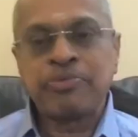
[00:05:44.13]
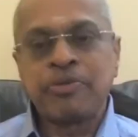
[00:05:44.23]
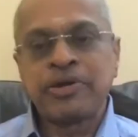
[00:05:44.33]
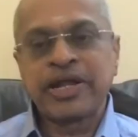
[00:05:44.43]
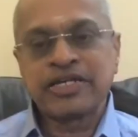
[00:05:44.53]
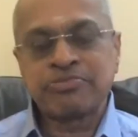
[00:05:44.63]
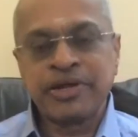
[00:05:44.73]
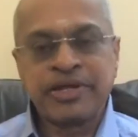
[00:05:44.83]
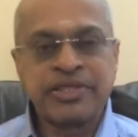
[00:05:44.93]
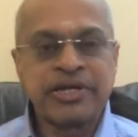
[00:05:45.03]
proper tax
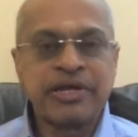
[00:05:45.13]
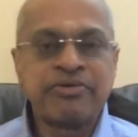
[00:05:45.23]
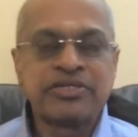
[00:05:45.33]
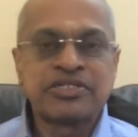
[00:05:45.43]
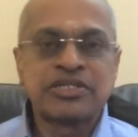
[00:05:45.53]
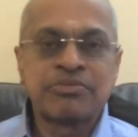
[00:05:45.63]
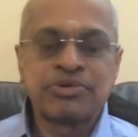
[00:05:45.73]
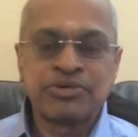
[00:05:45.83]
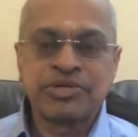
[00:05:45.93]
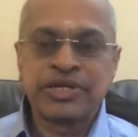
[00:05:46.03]
planning. That I will just come
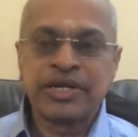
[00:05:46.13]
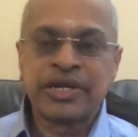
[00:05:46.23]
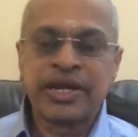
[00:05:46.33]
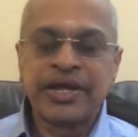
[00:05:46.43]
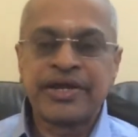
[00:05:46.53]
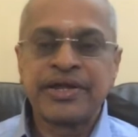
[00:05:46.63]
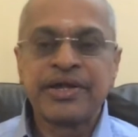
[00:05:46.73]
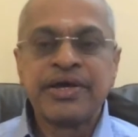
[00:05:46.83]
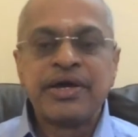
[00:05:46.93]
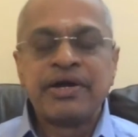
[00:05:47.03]
to it a little later
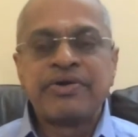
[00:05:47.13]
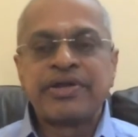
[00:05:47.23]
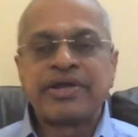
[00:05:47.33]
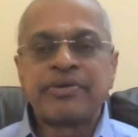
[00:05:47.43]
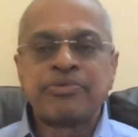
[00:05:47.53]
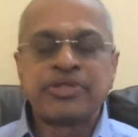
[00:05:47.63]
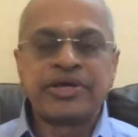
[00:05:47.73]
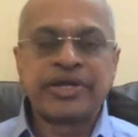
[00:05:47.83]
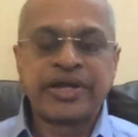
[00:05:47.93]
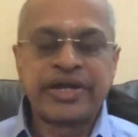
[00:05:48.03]
when we come to
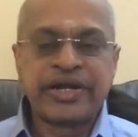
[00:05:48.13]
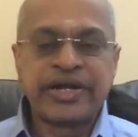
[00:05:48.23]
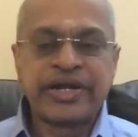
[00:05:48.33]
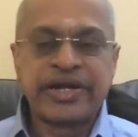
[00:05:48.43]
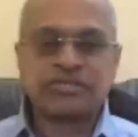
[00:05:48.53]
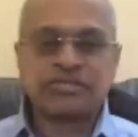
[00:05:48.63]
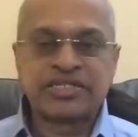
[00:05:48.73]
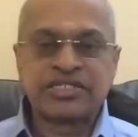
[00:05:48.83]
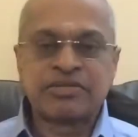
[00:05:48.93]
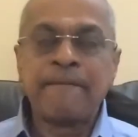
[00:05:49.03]
the taxation
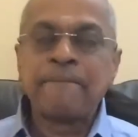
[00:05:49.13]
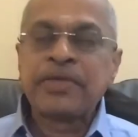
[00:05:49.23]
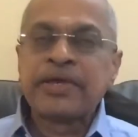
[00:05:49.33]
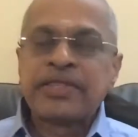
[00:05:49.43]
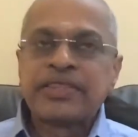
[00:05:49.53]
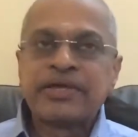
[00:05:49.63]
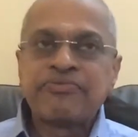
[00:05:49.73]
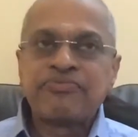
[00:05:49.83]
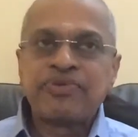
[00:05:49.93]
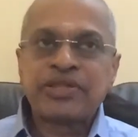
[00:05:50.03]
plan. Then
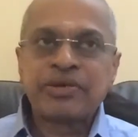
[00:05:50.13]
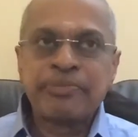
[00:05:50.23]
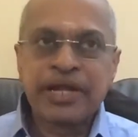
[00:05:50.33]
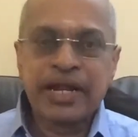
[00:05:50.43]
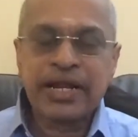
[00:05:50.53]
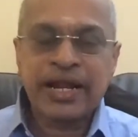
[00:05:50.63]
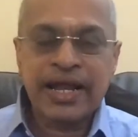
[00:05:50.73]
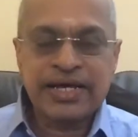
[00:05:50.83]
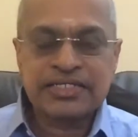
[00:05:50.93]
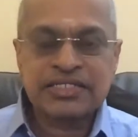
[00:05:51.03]
for the middle
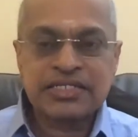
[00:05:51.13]
class,